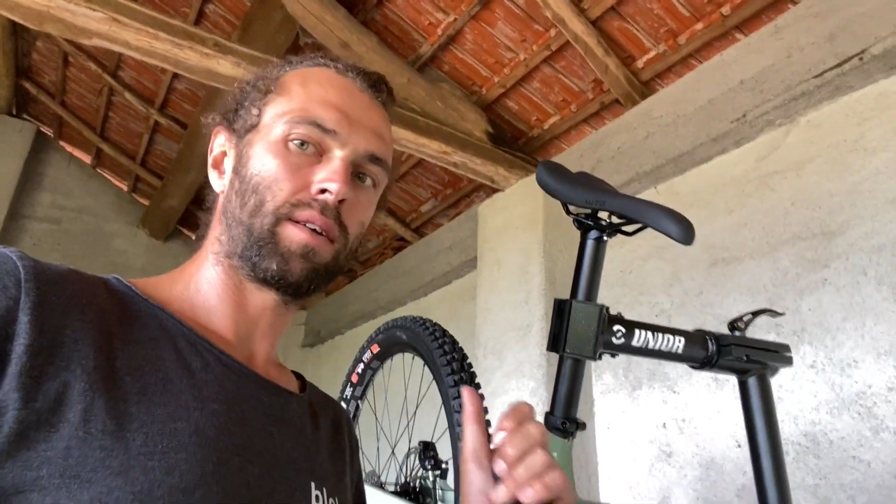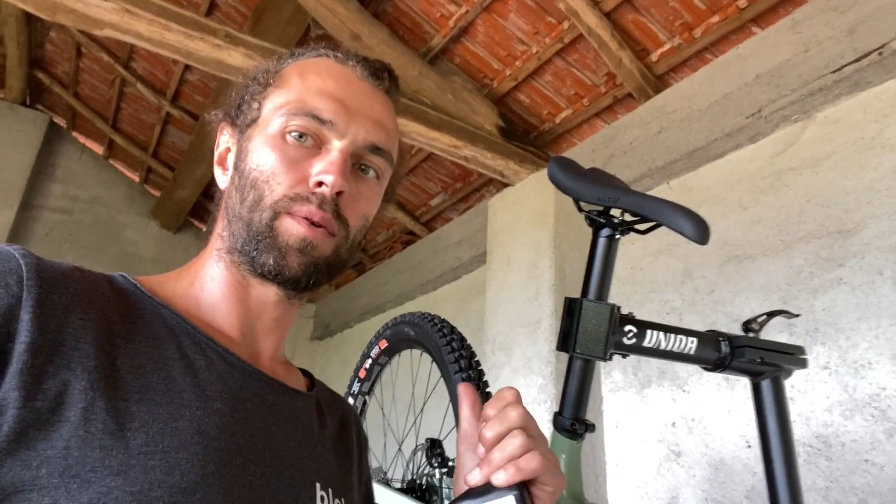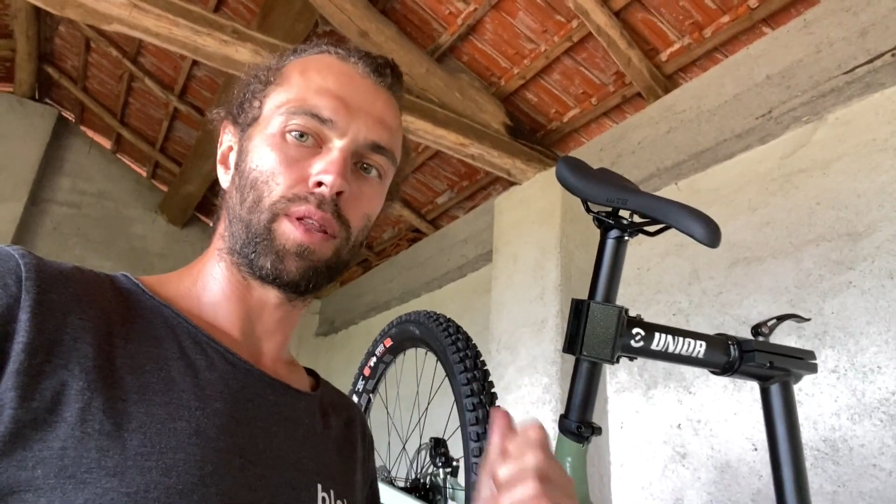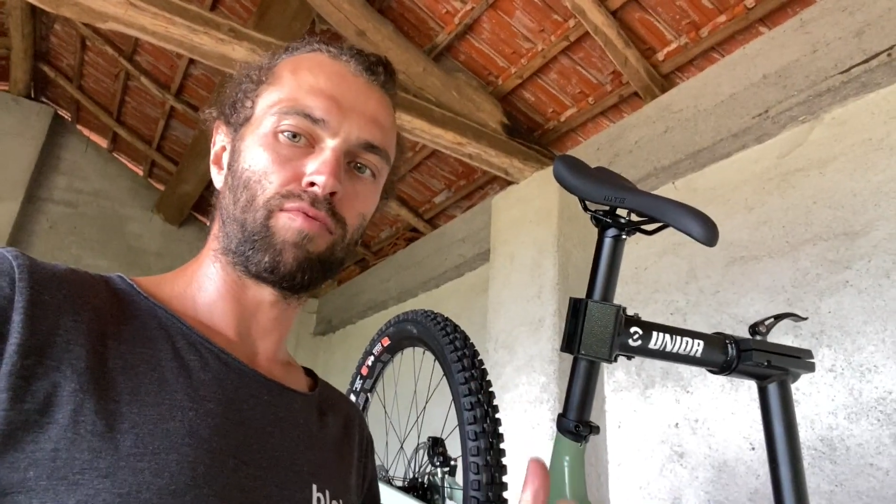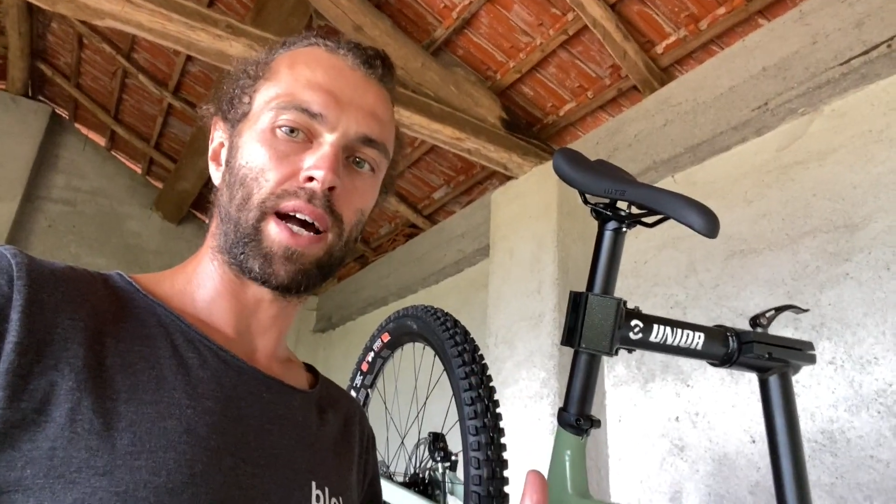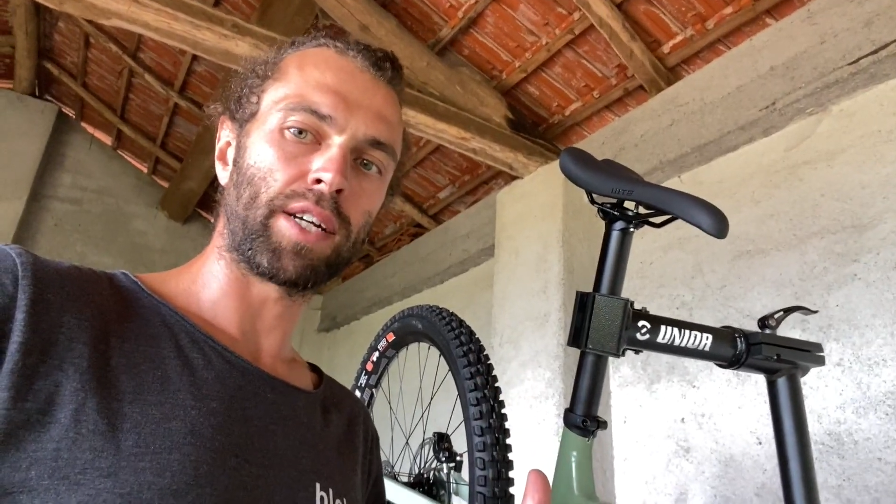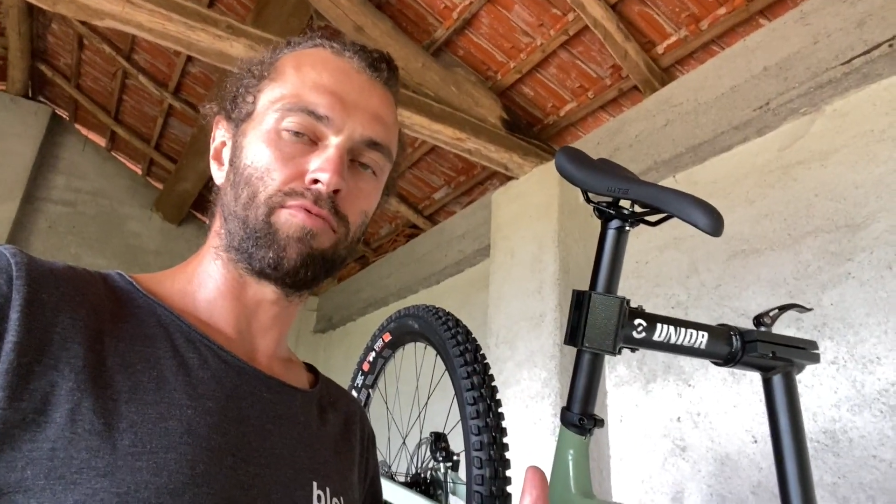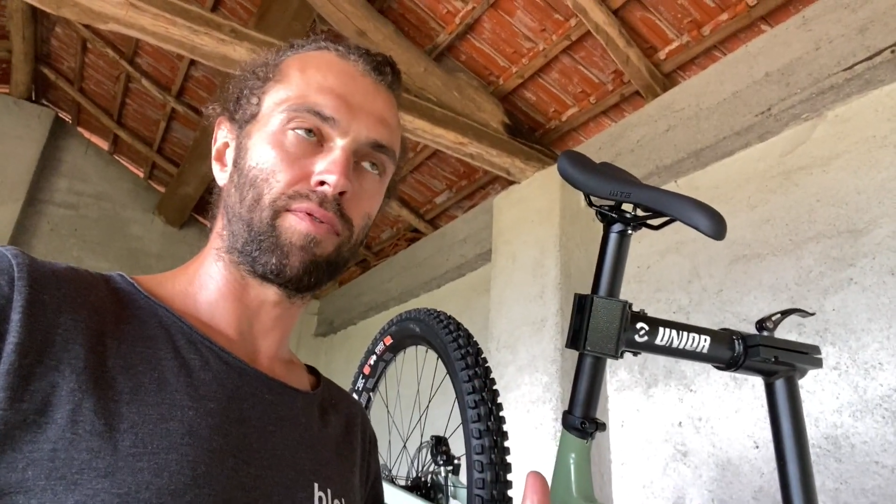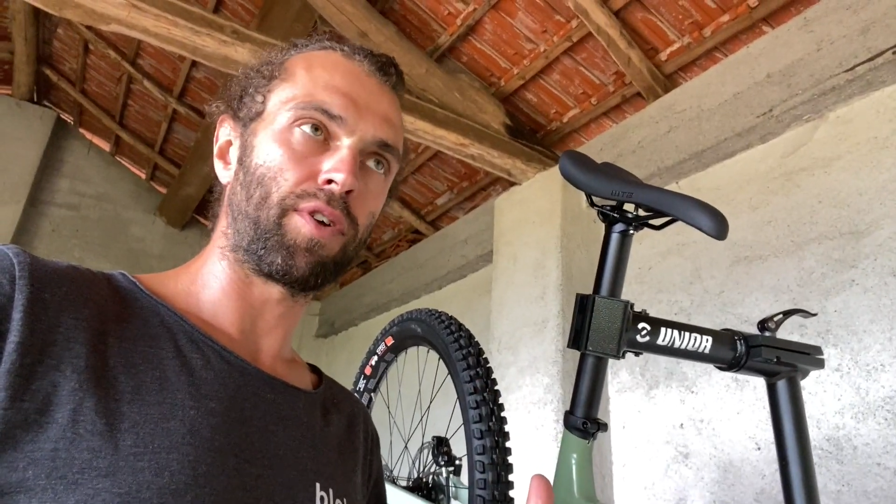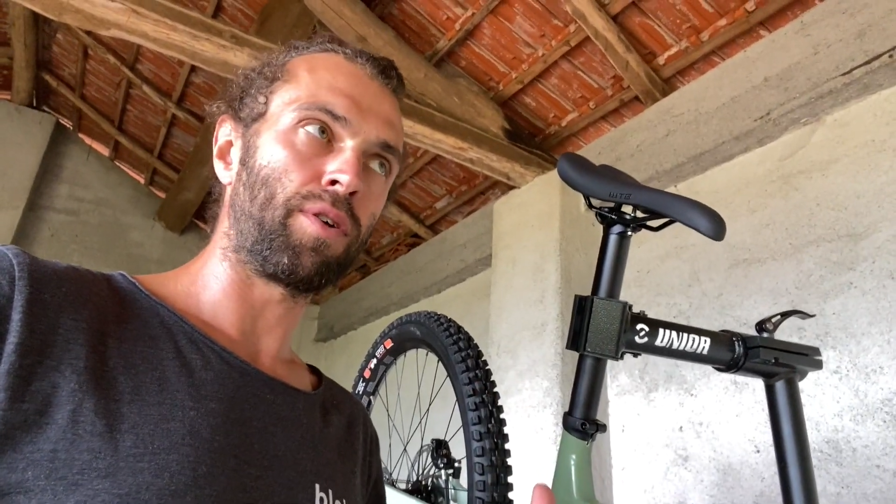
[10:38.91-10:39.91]
Got the Radon
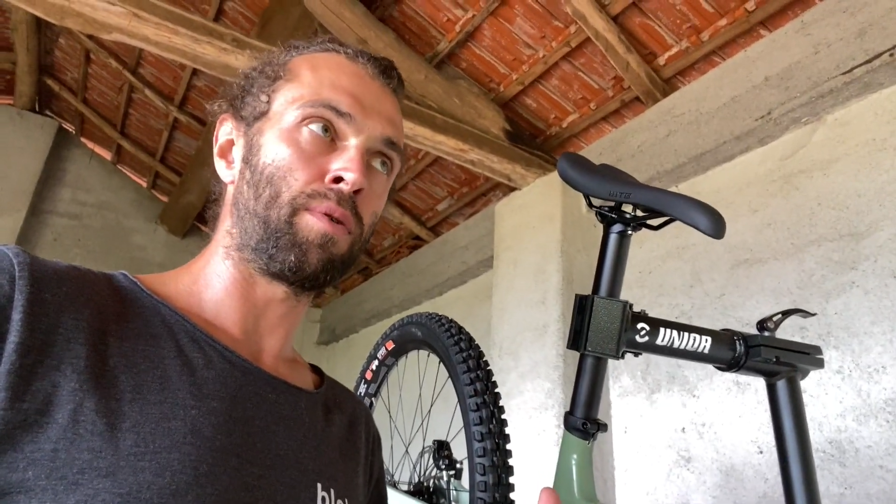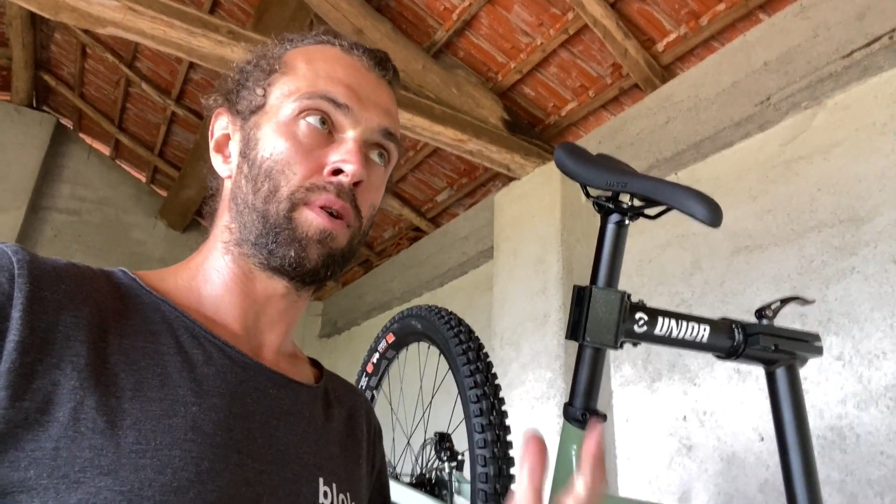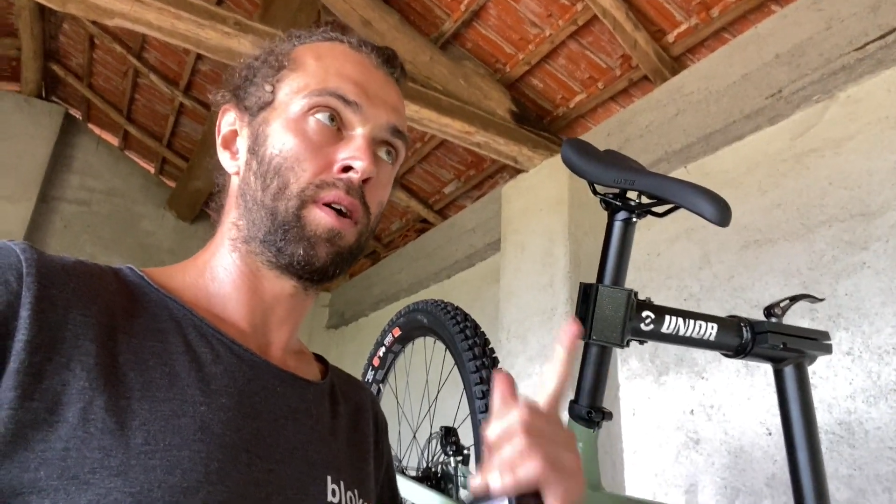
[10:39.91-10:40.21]
review.